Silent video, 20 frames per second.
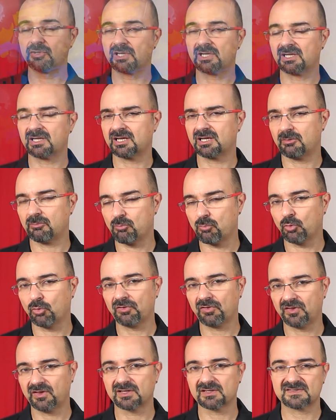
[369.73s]
can get more
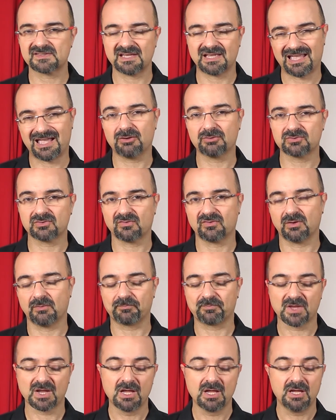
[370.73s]
things out of them.
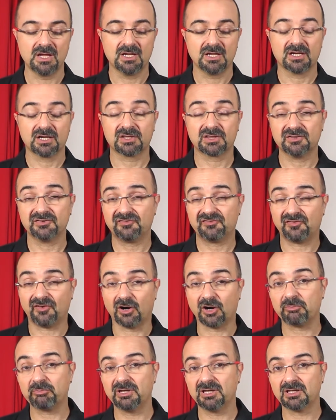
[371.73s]
In the
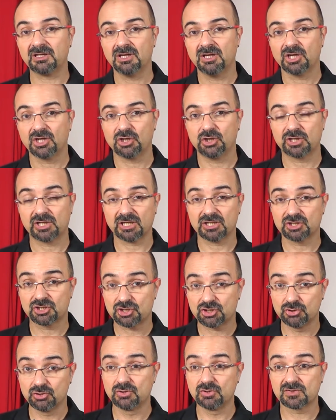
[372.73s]
farming, you can
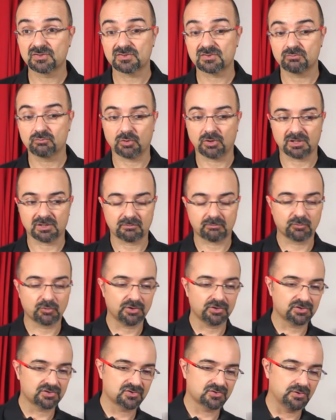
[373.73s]
choose, well, I'm
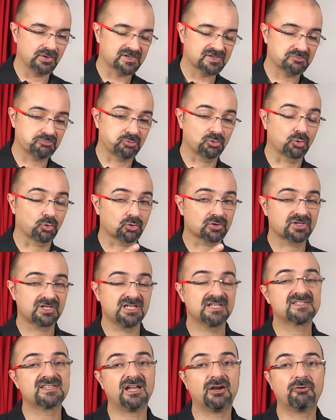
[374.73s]
going to explore
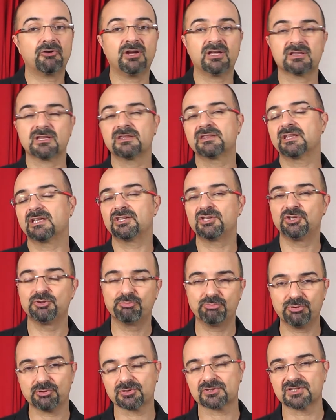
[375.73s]
this area, and then you
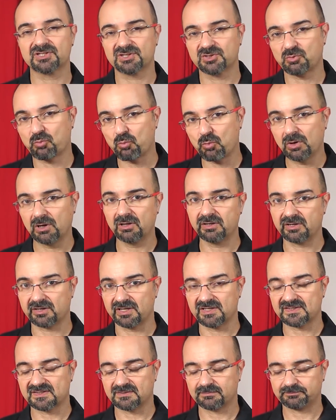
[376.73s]
put in the
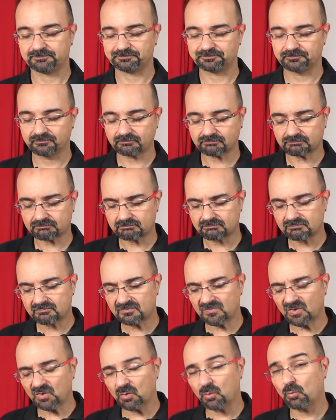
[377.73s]
wilderness.
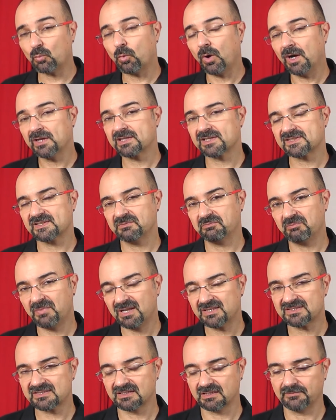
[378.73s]
Why does it
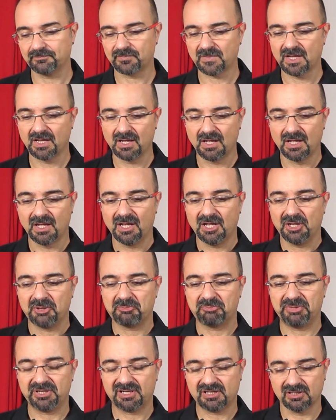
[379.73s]
matter?
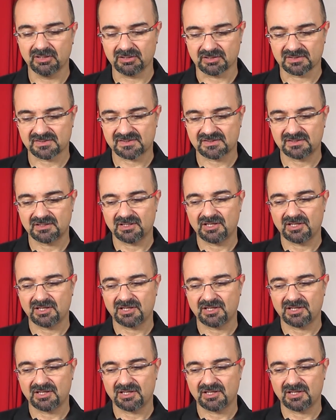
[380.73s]
Because